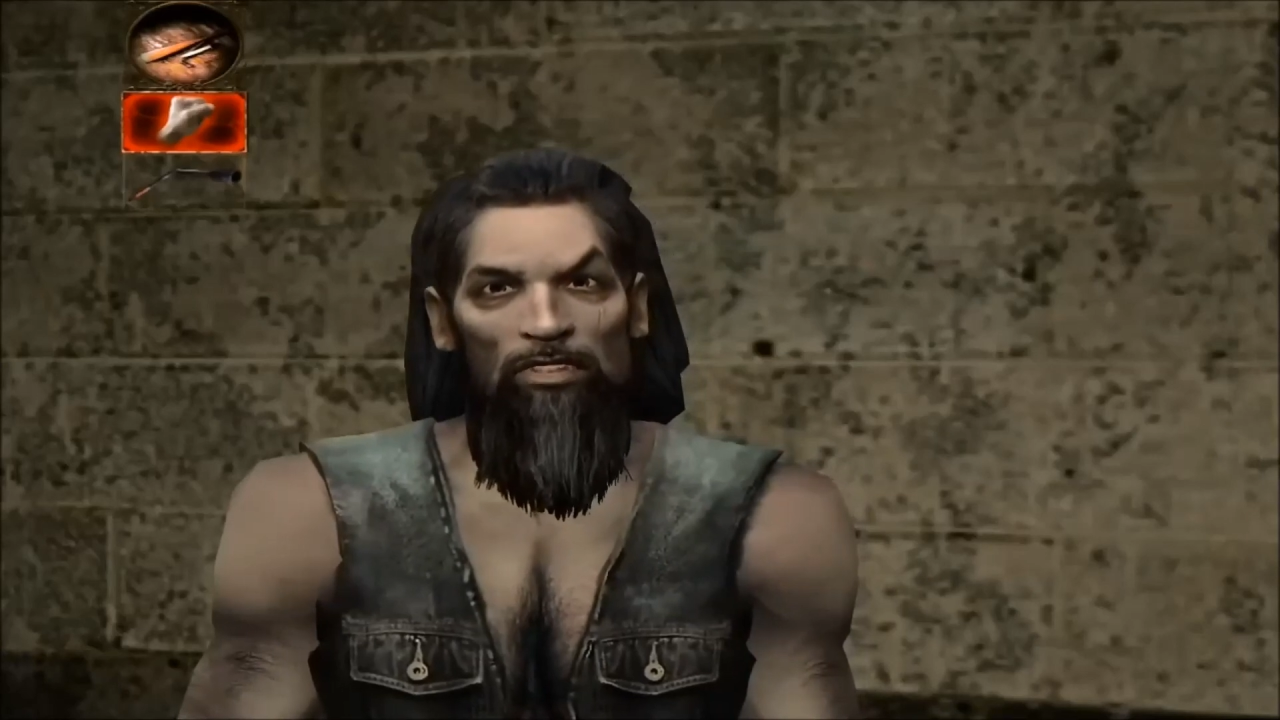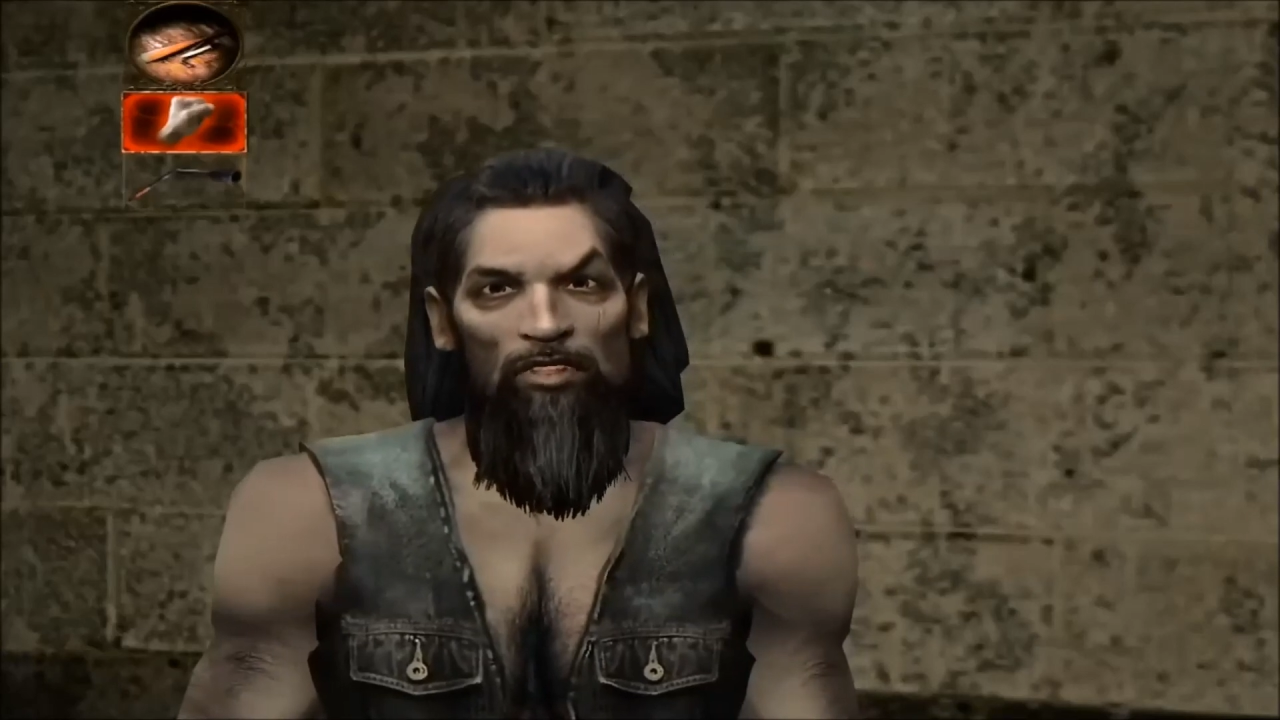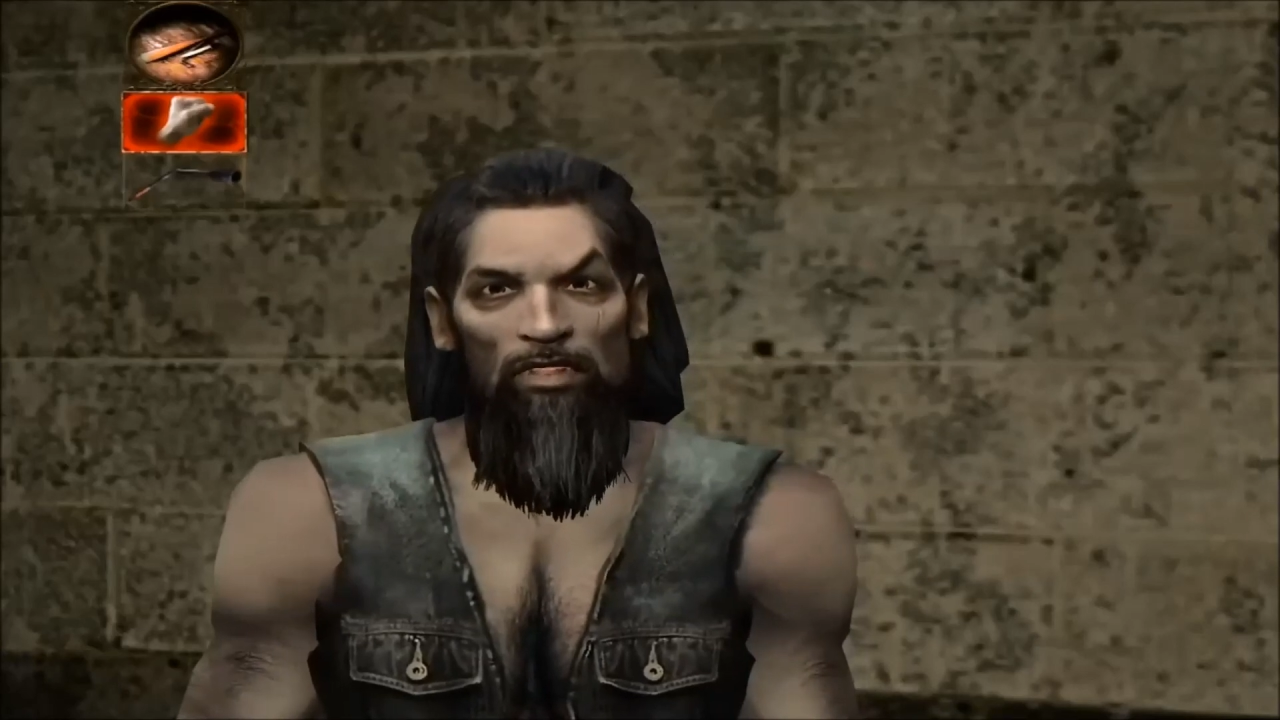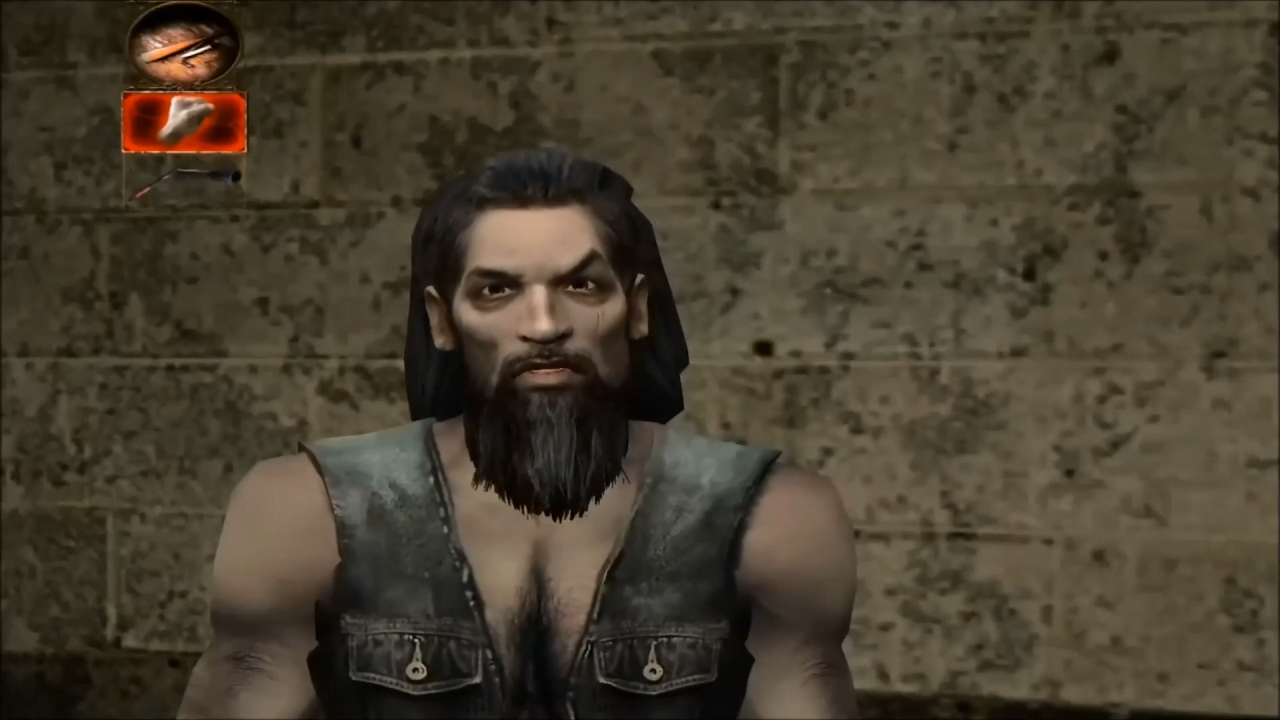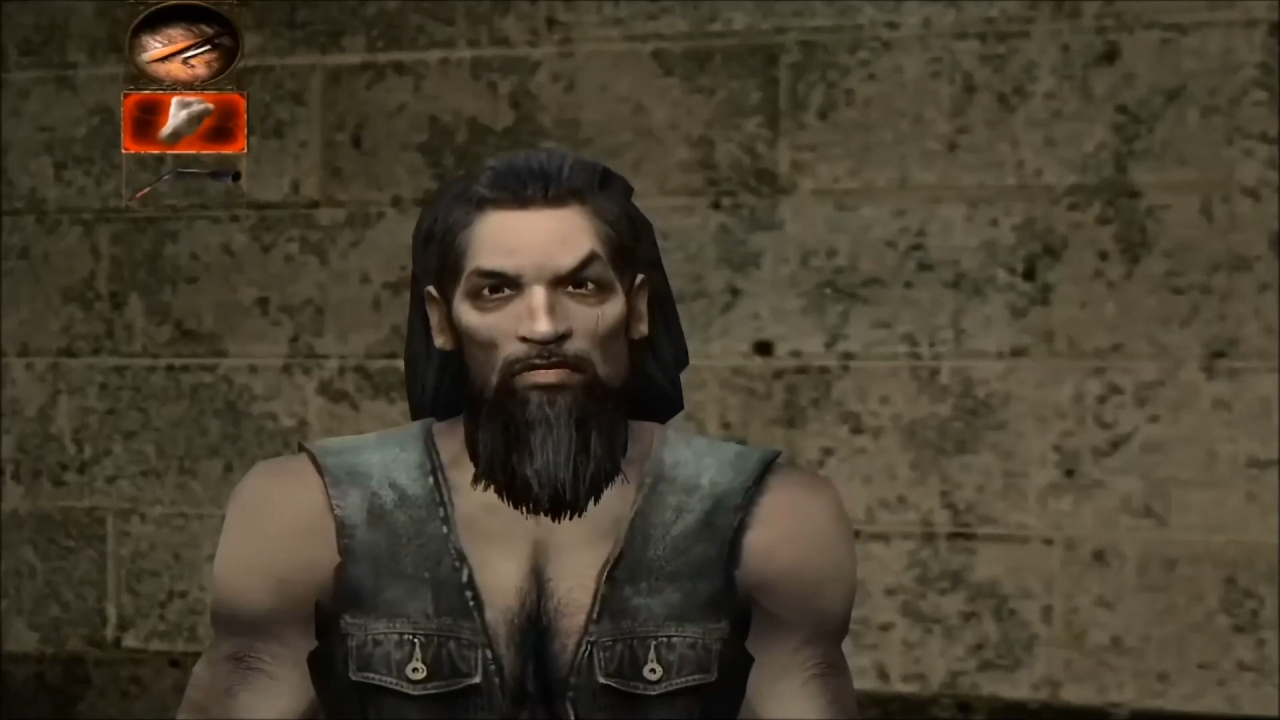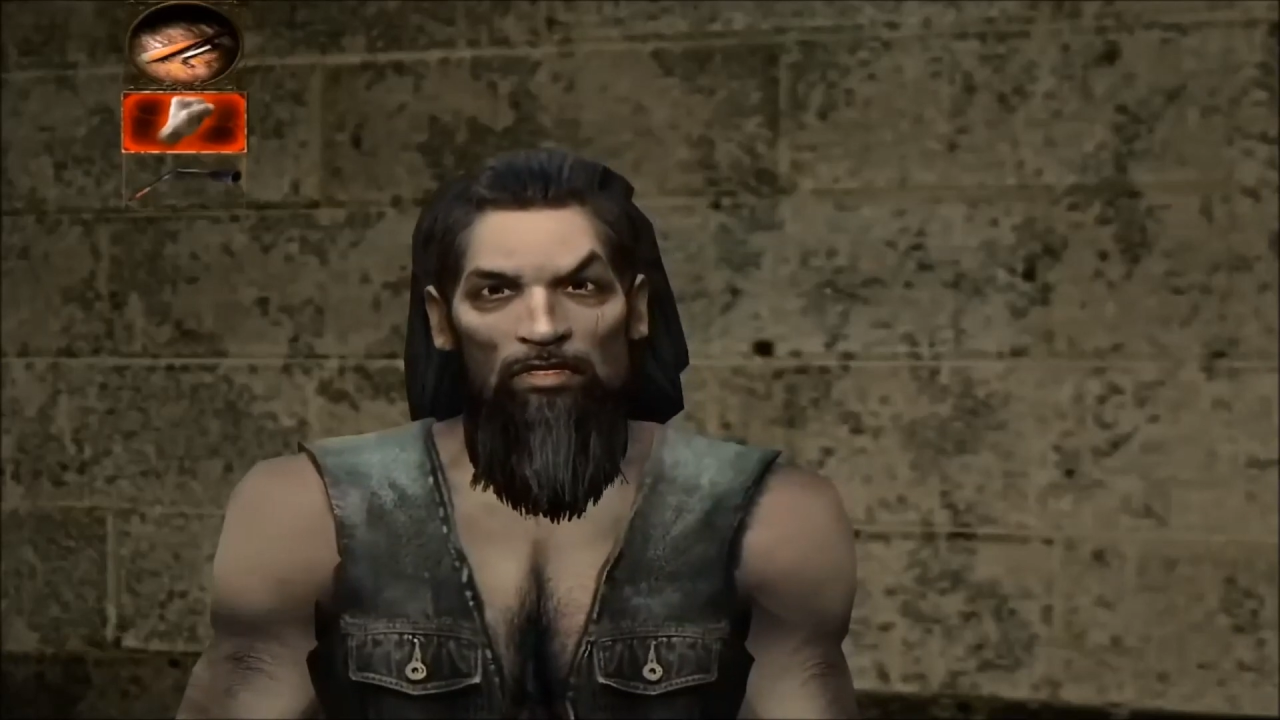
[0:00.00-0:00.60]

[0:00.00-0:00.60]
You better head